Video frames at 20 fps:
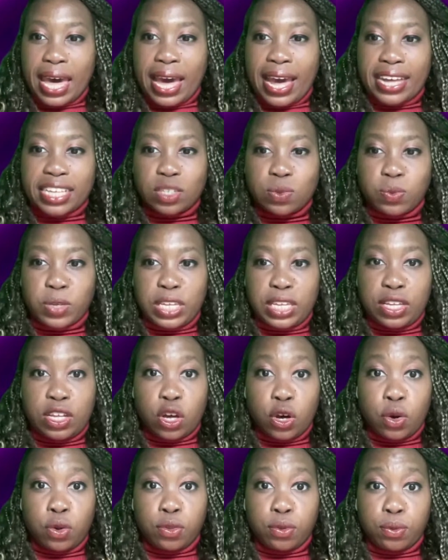as we
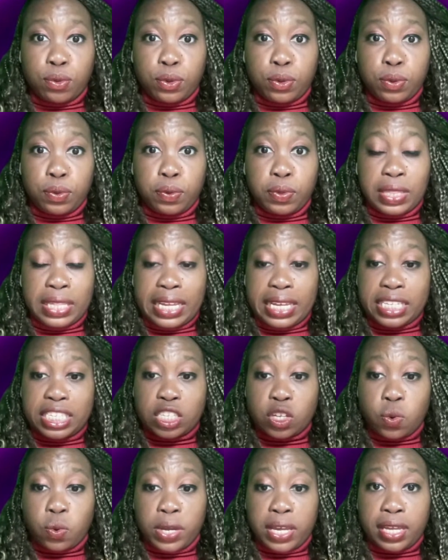go through this
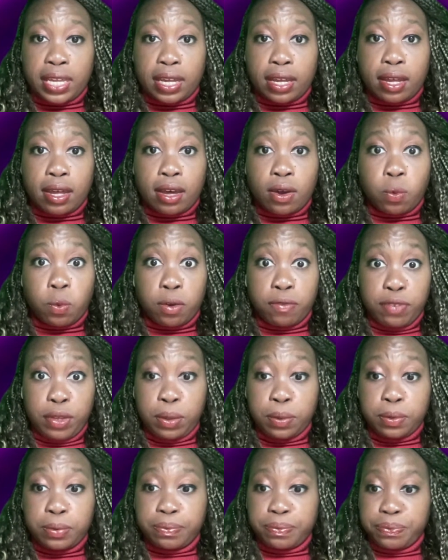quick
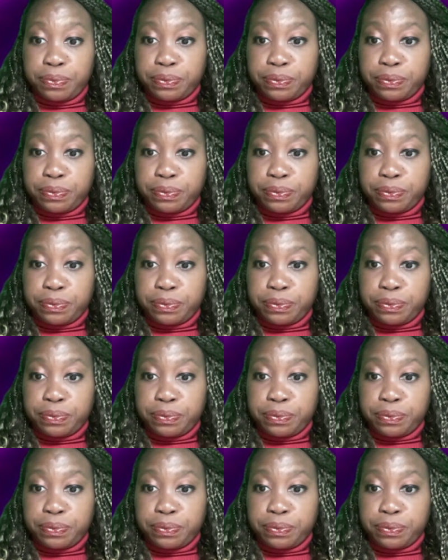review.